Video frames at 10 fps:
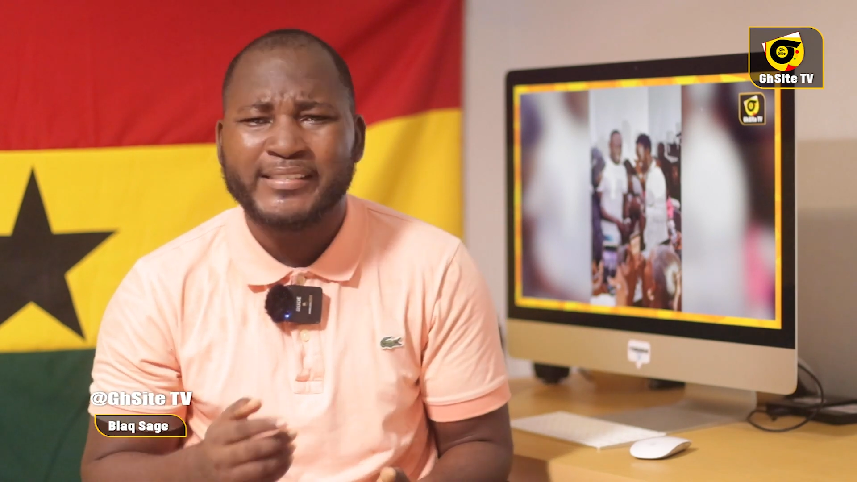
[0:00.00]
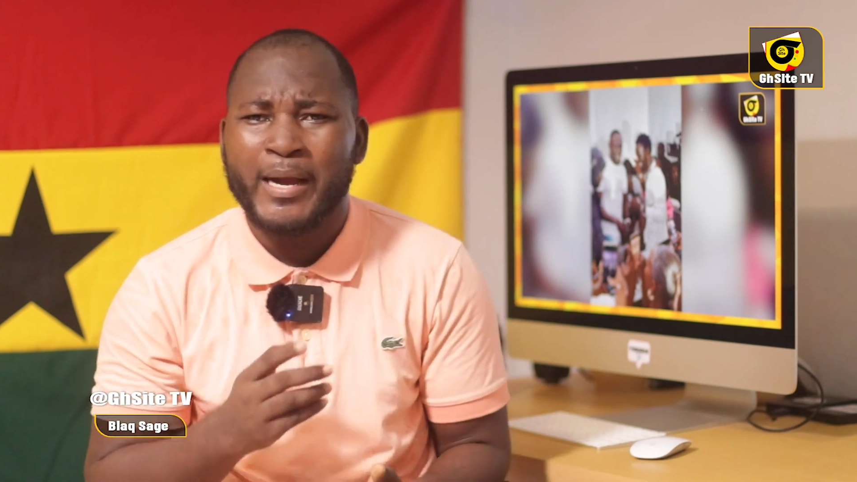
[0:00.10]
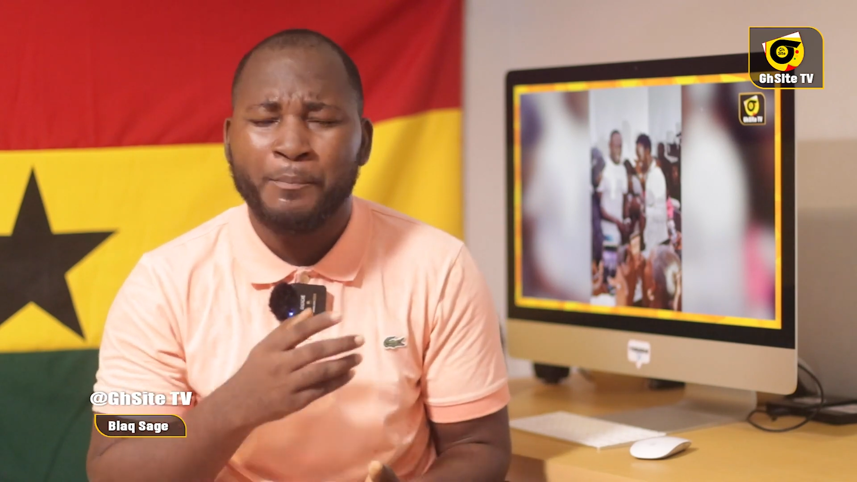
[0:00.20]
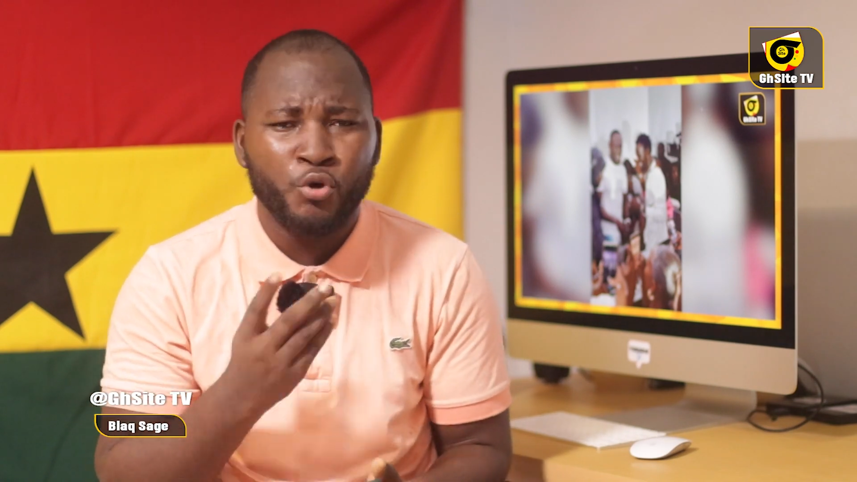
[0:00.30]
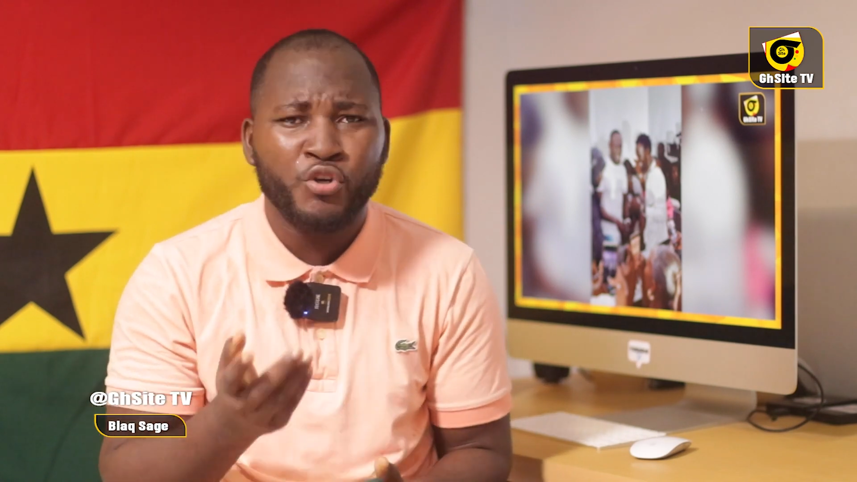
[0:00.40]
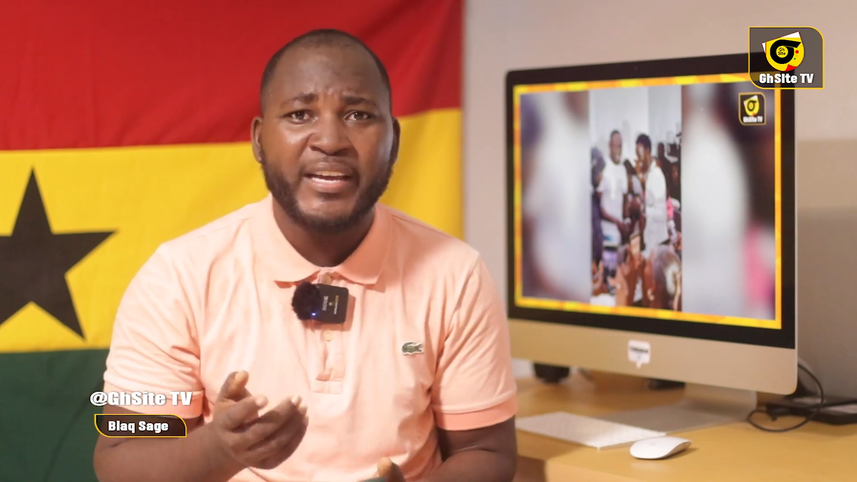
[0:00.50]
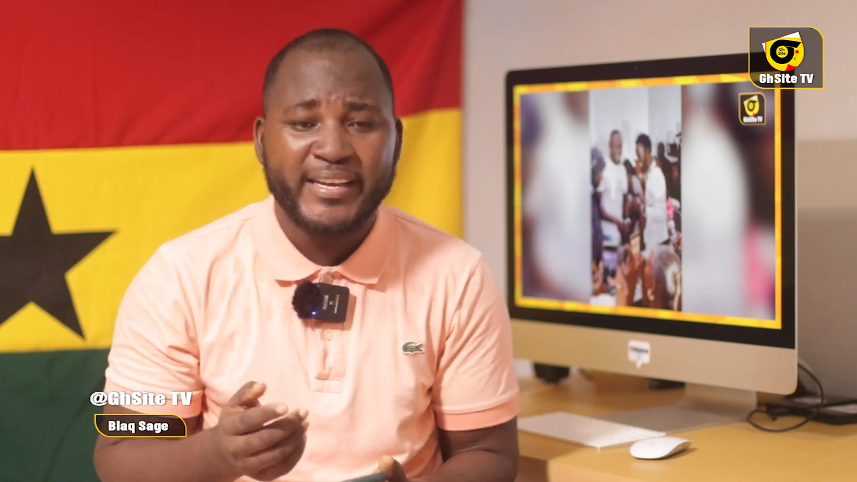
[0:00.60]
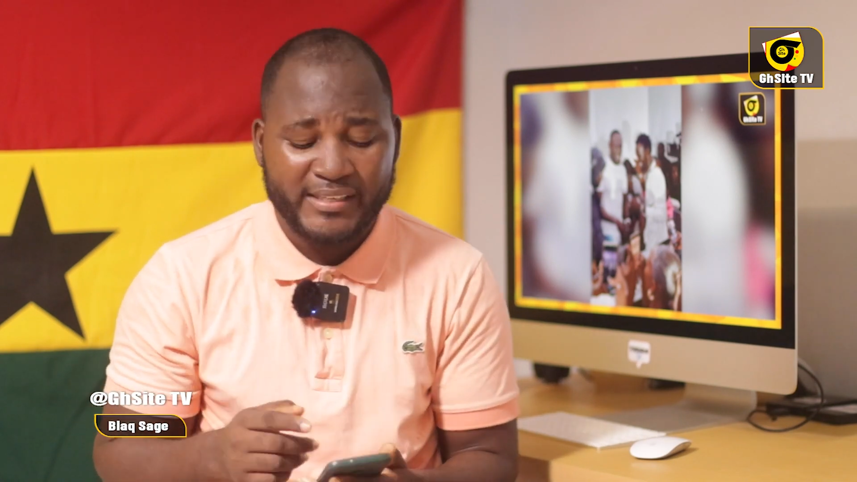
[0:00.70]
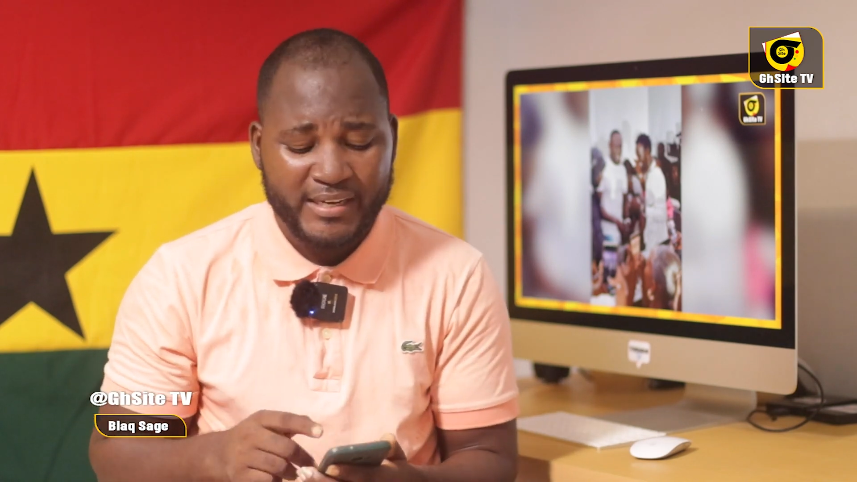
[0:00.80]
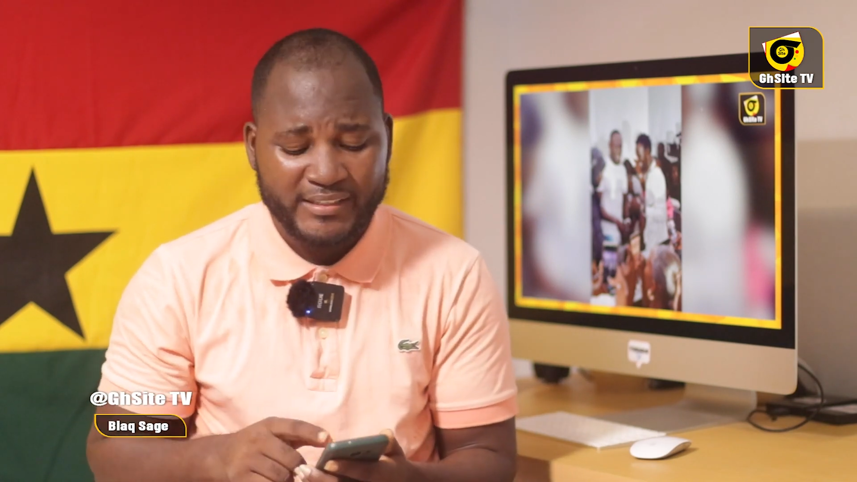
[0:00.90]
has
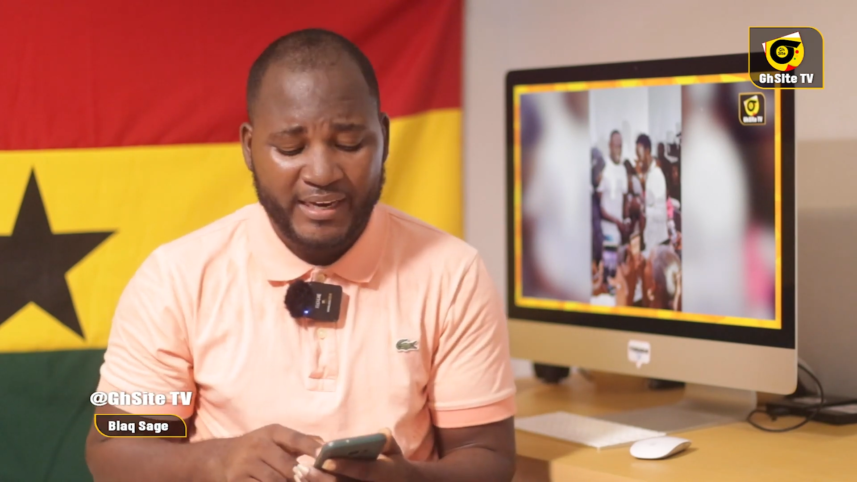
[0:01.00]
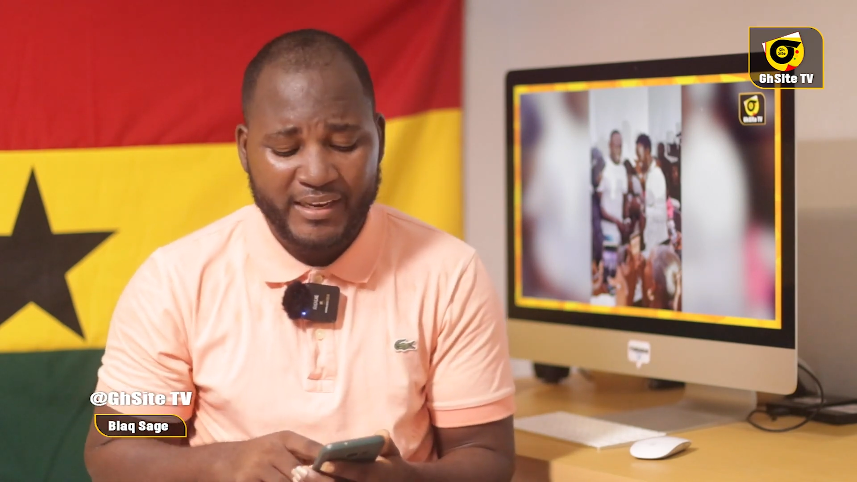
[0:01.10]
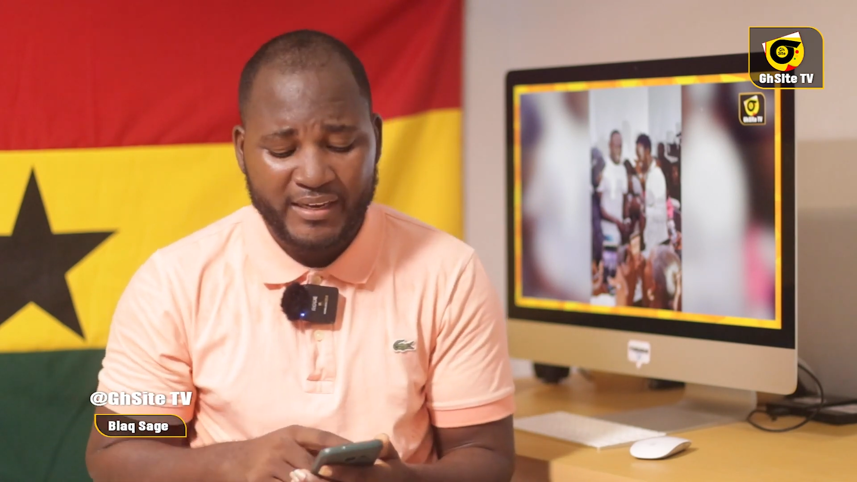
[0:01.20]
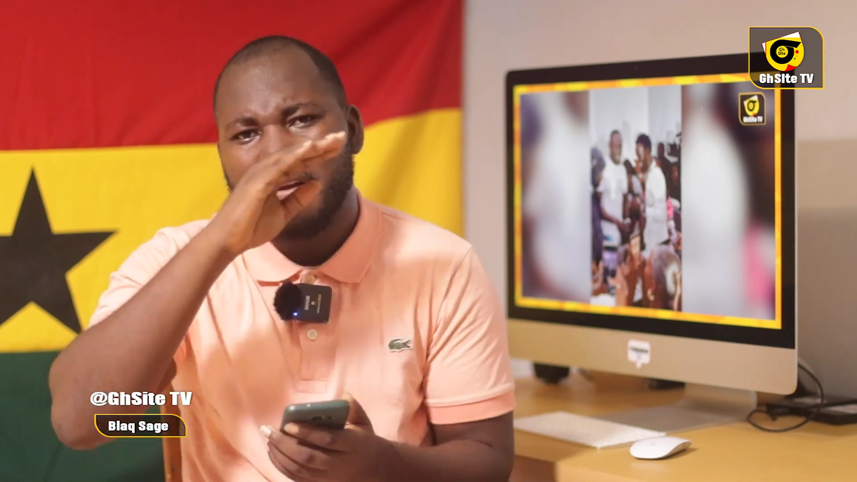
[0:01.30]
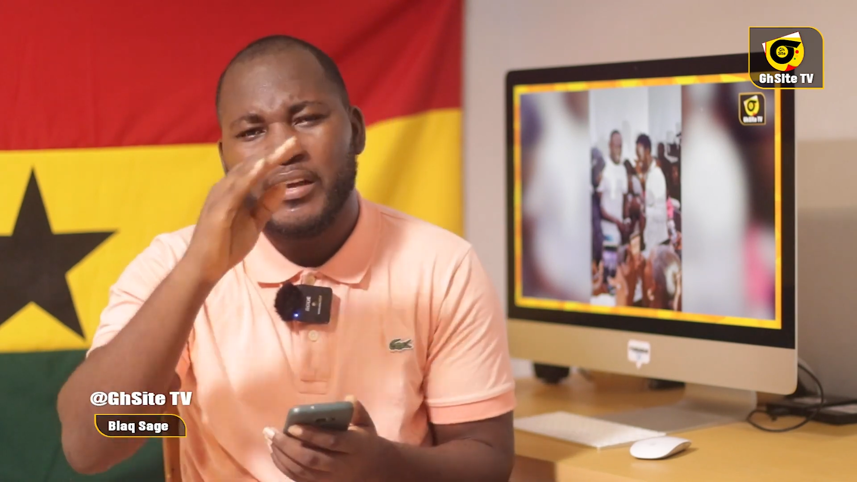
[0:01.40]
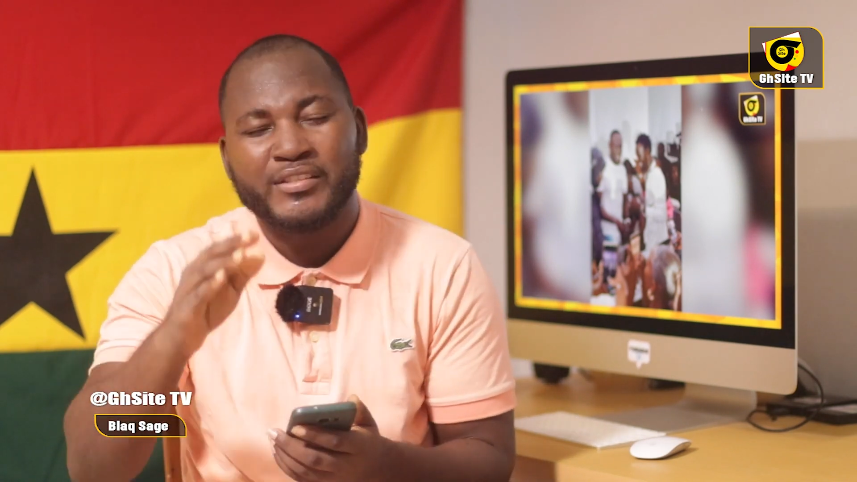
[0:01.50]
apologized, say, Charlie,